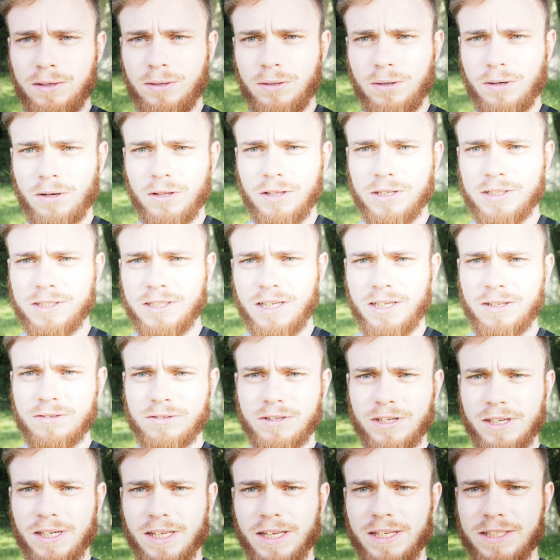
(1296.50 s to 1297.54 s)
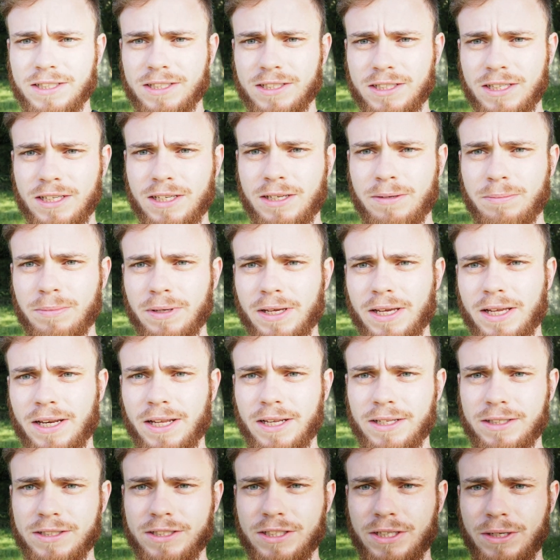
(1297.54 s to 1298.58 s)
oh, the sun really is
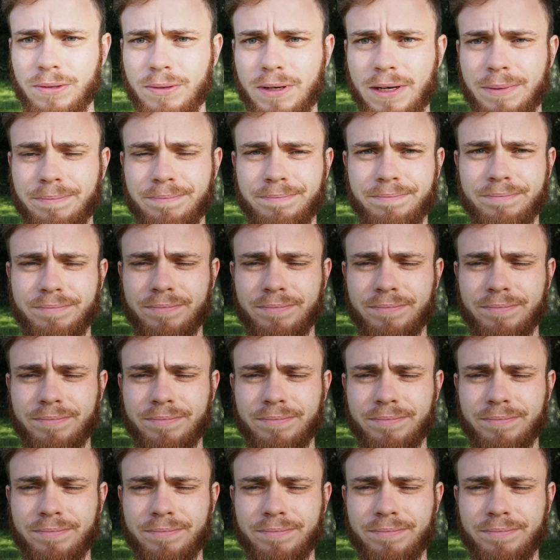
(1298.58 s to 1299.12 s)
beginning to um,